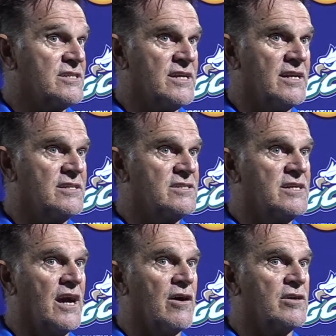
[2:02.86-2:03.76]
excited to
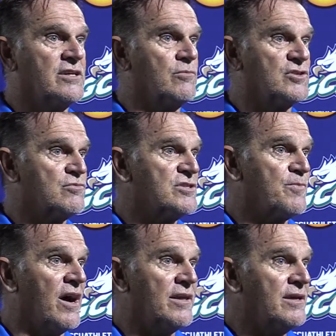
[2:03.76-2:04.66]
see how our team would
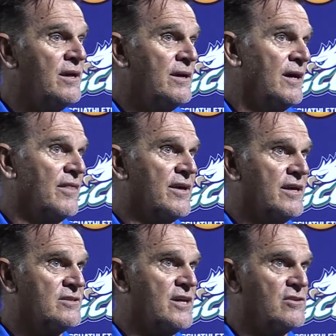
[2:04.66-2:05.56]
respond. I think
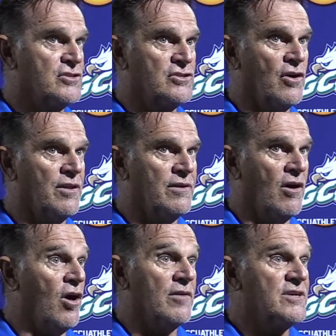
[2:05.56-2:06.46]
it challenges all
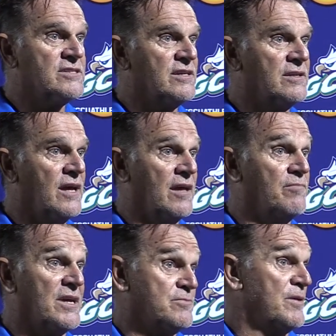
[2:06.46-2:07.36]
of us
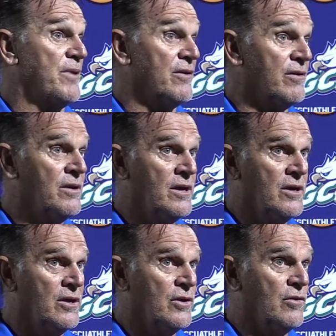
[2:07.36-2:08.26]
and makes me better.
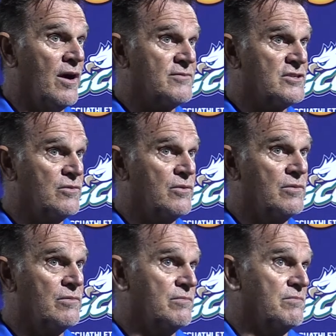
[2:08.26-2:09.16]
You know, obviously,
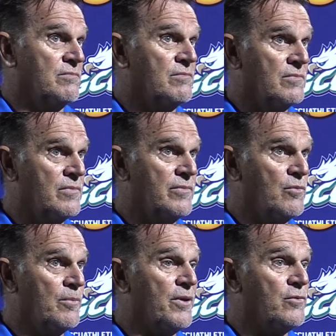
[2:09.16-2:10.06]

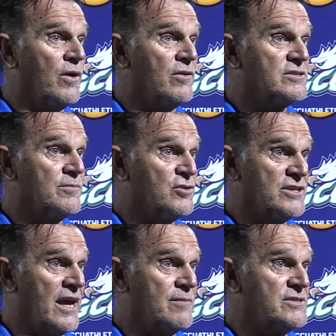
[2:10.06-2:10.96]
we played well in some of those
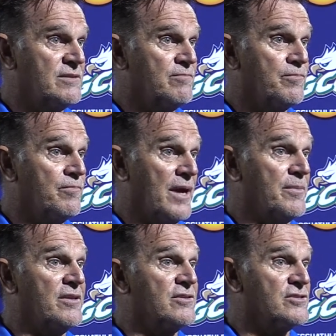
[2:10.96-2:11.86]
games and
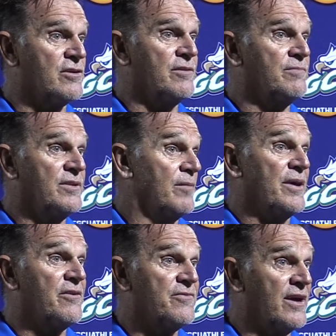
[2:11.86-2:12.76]
maybe deserved a
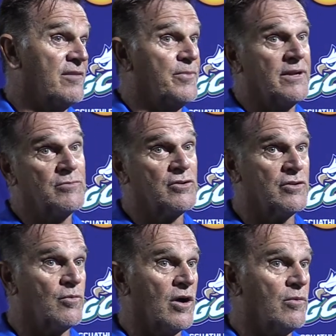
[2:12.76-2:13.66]
better fate, but I'm sure
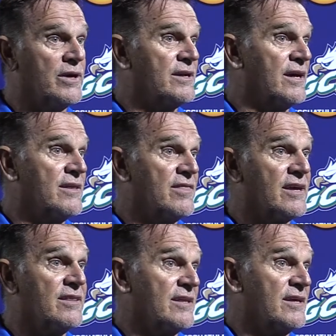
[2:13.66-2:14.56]
they're walking away tonight
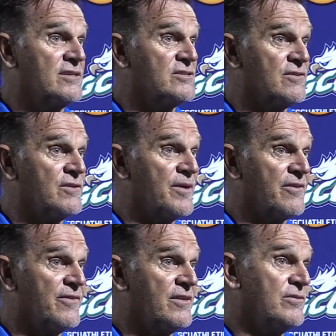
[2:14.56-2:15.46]
thinking that they deserved a
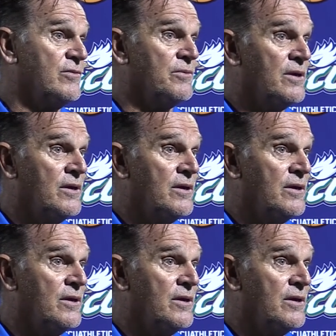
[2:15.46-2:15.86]
better fate too.